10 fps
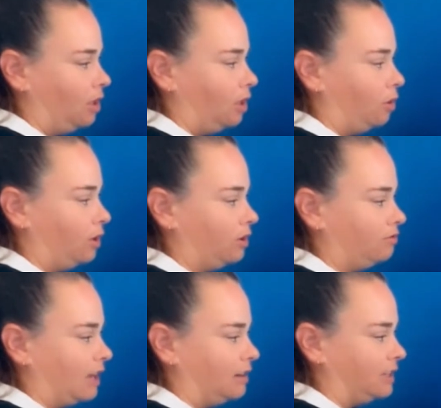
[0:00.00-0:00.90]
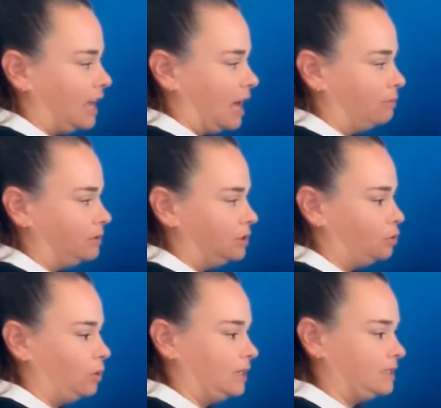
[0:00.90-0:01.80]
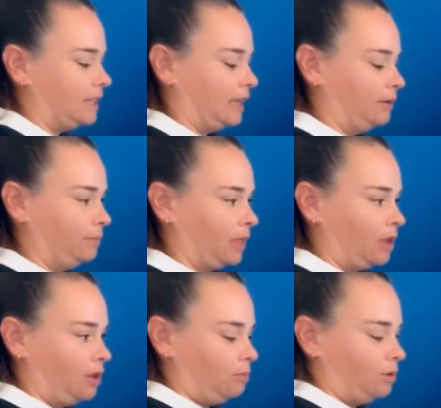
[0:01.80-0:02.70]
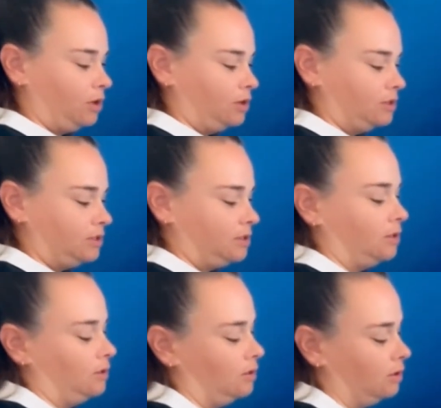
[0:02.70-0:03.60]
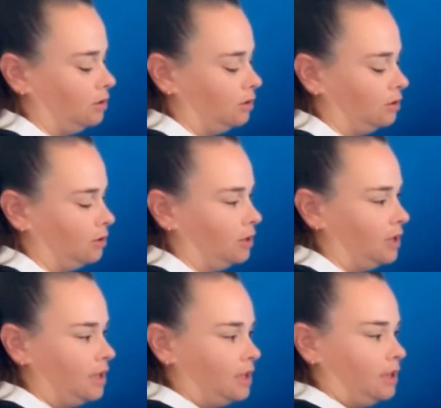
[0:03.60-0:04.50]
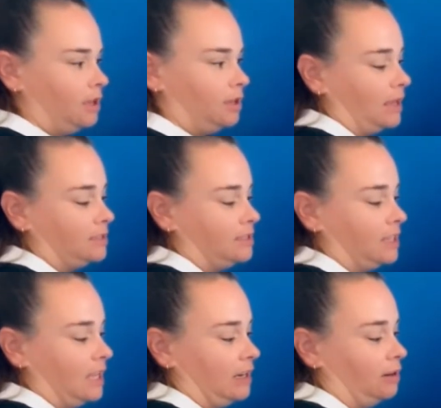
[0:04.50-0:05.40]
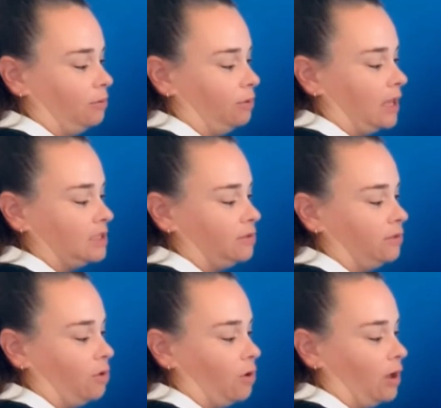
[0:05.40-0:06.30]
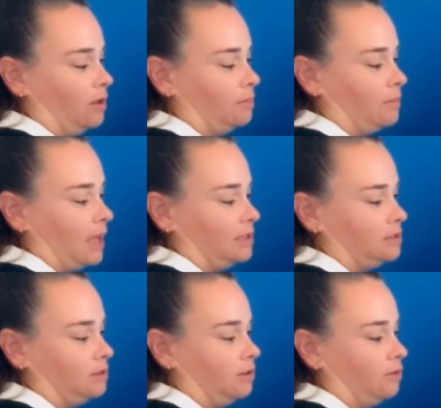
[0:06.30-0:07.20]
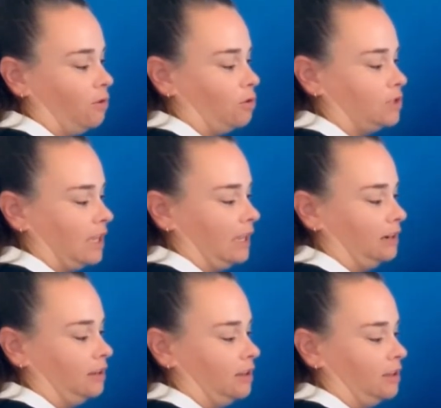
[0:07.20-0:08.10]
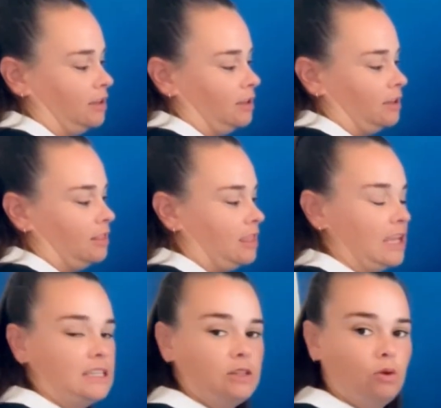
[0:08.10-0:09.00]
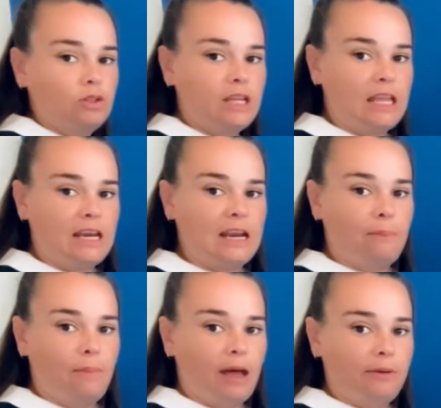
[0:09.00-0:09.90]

or we could round it up to 20, because makes 10 plus 4 makes 14. There's your 10 number.